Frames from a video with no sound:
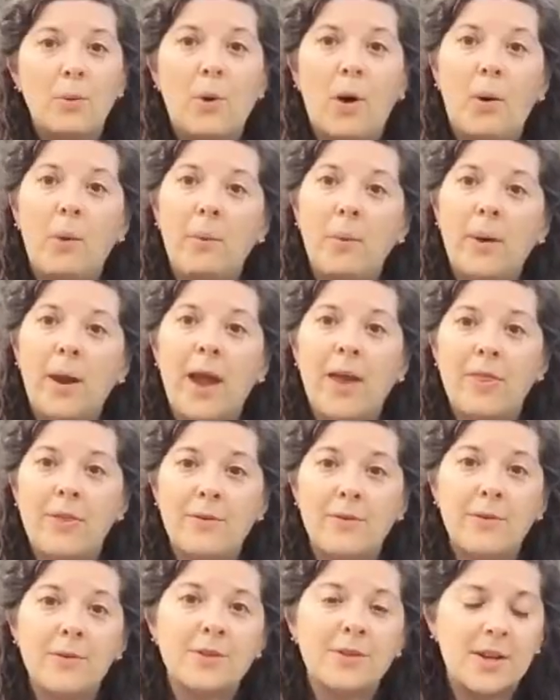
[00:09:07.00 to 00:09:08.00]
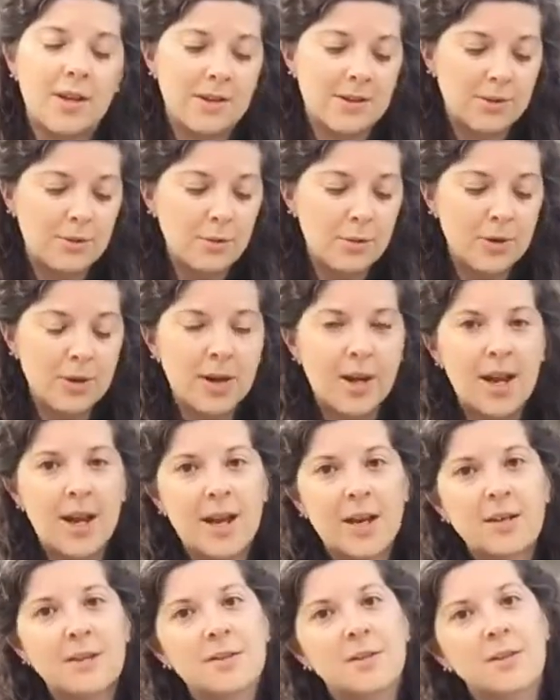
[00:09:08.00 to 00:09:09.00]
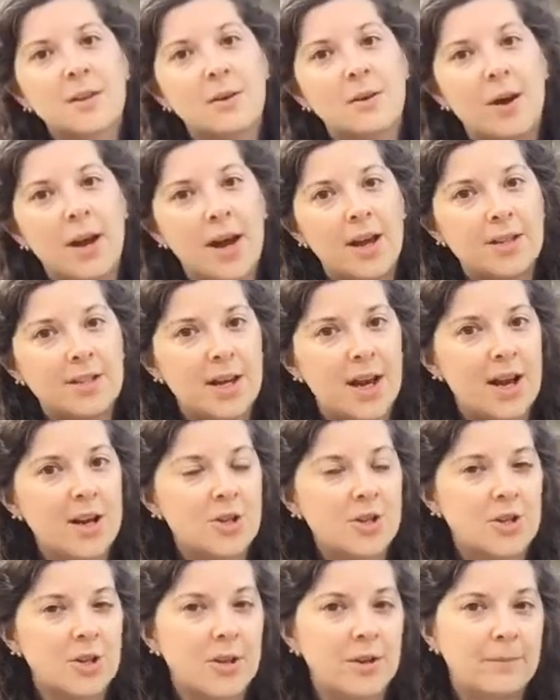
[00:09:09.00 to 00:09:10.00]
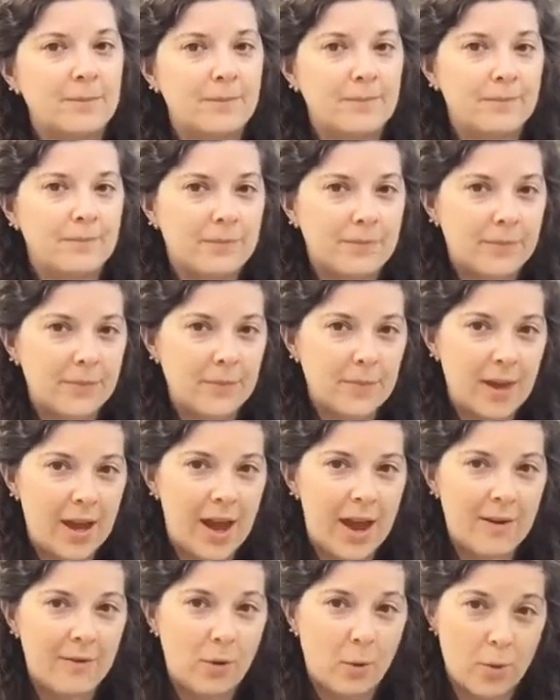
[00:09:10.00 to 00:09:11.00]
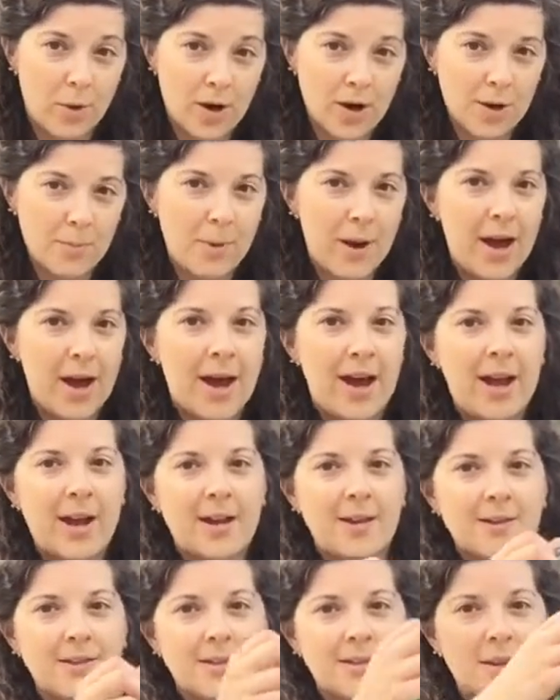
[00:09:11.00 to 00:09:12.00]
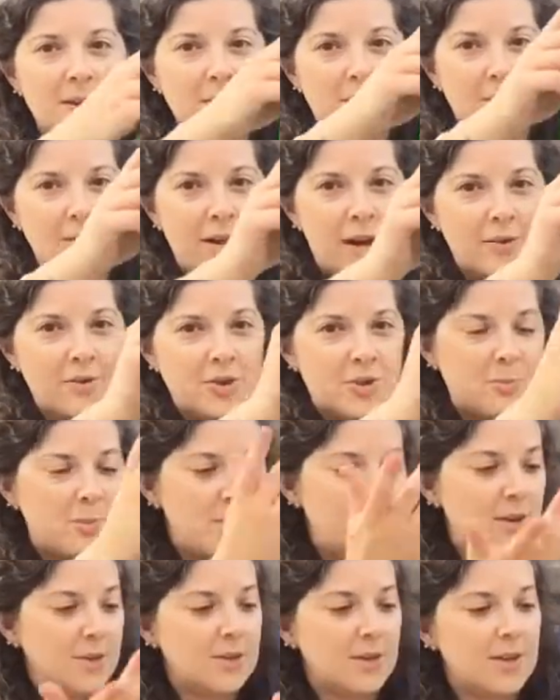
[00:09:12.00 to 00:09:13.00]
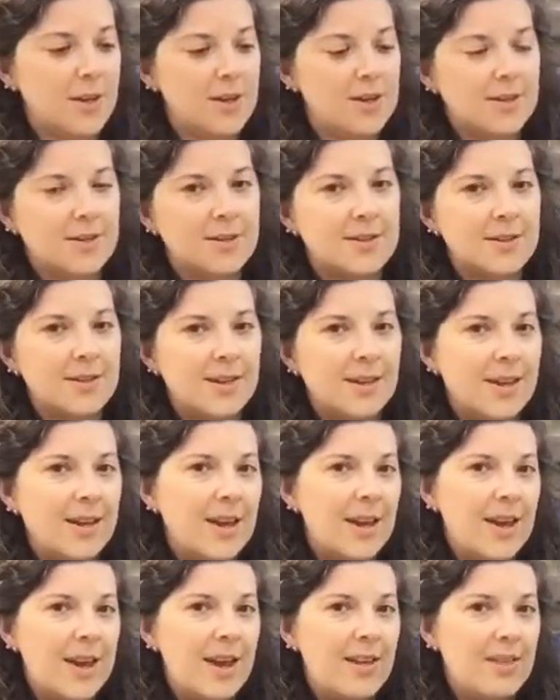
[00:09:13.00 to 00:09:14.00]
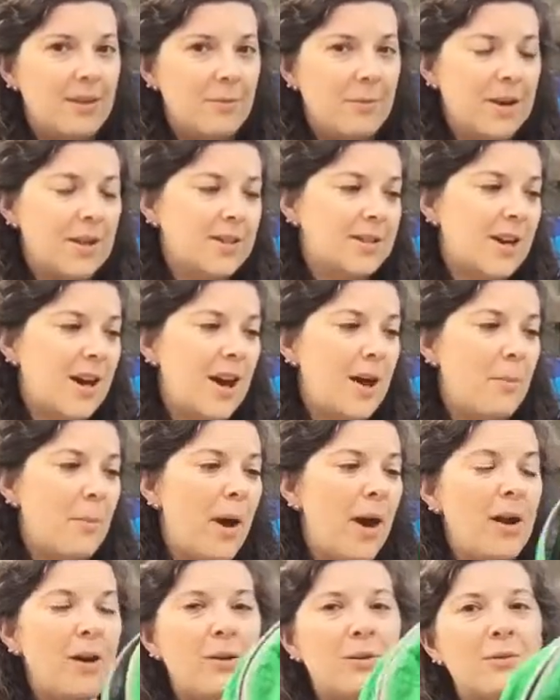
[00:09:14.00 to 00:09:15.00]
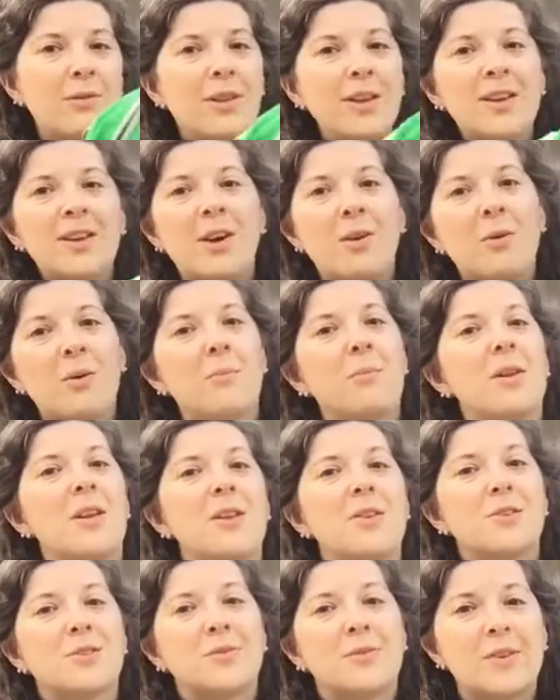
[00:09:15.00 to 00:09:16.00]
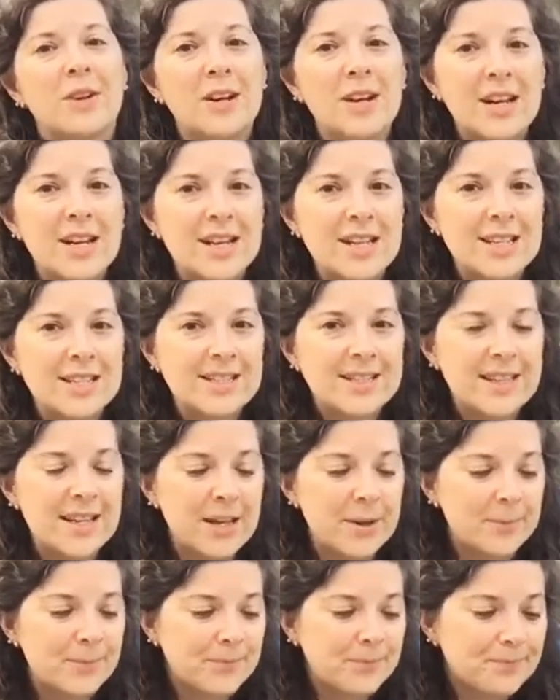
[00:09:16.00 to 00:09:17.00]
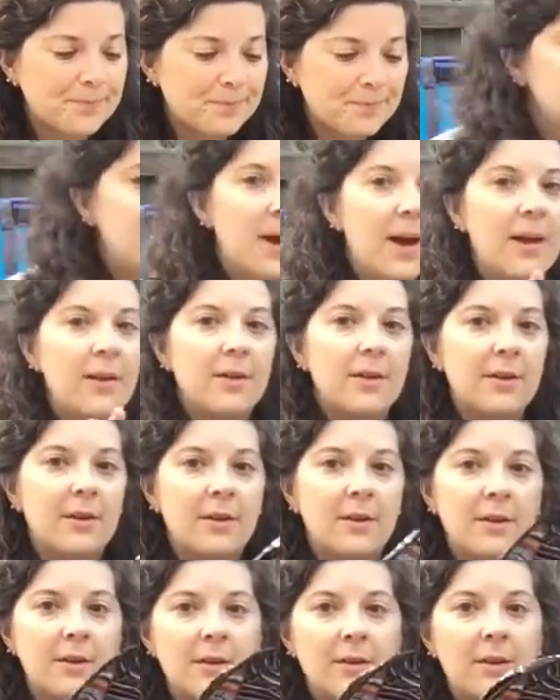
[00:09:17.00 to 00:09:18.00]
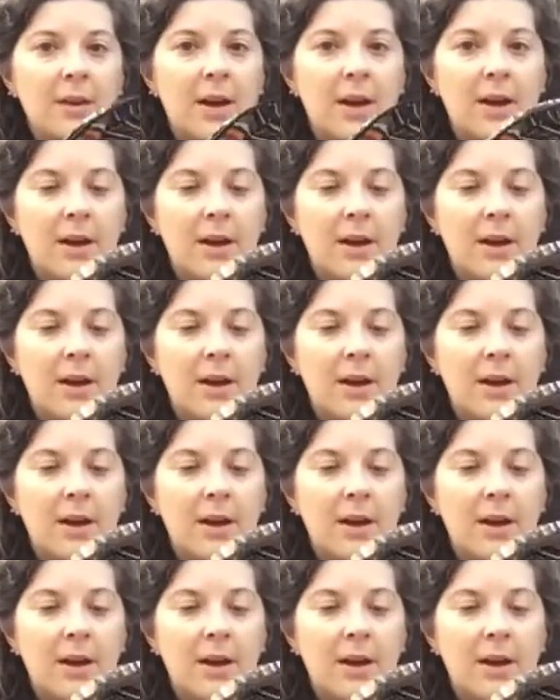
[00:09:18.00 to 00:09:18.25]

Well, we had the first day of school today, so I had to actually have a work bag, and so I've just been using this in the meantime. I don't really know what I'm going to use for EDC. My little